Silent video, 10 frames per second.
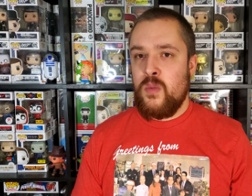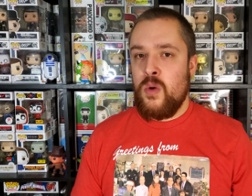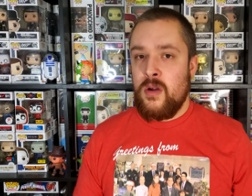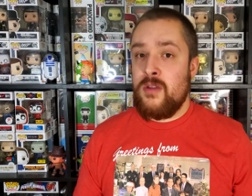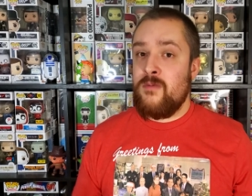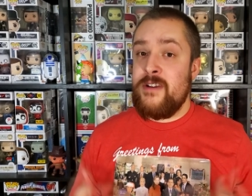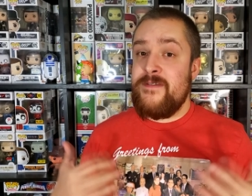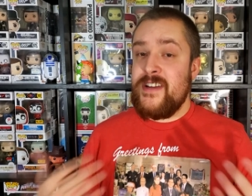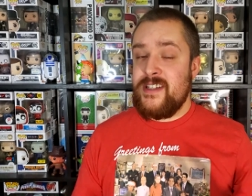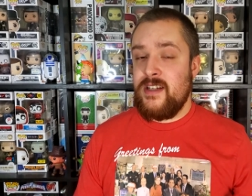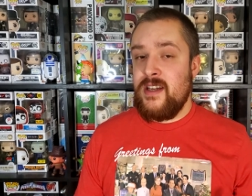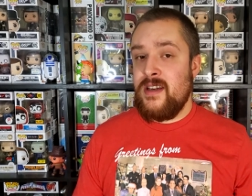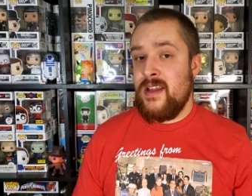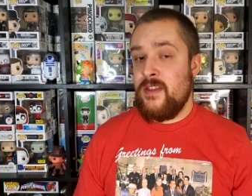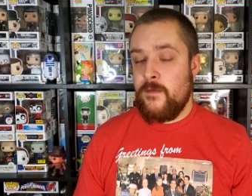worth revisiting
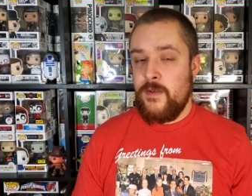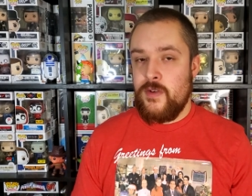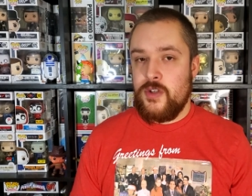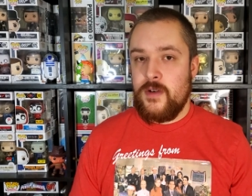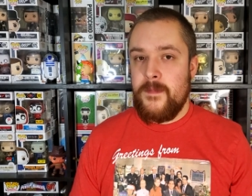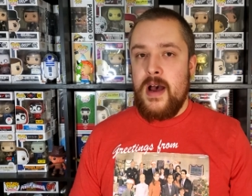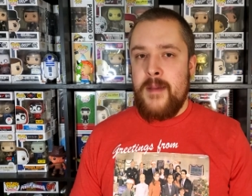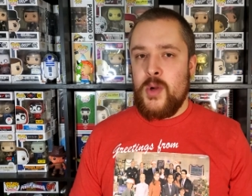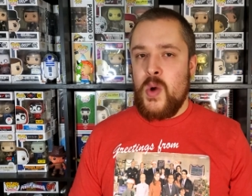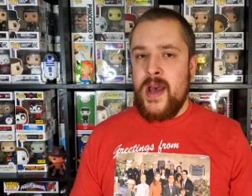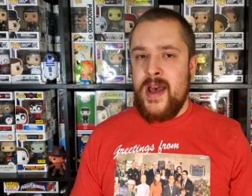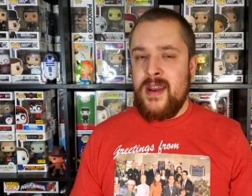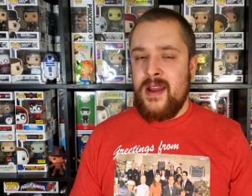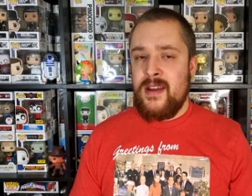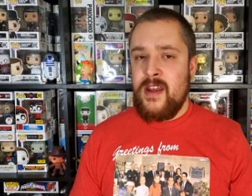in the future. I'm gonna go ahead
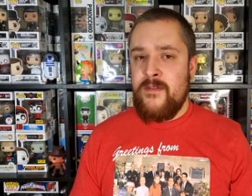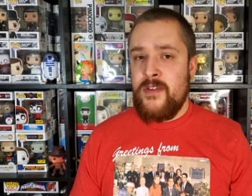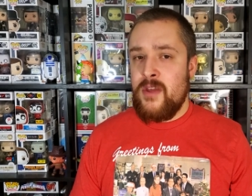and give the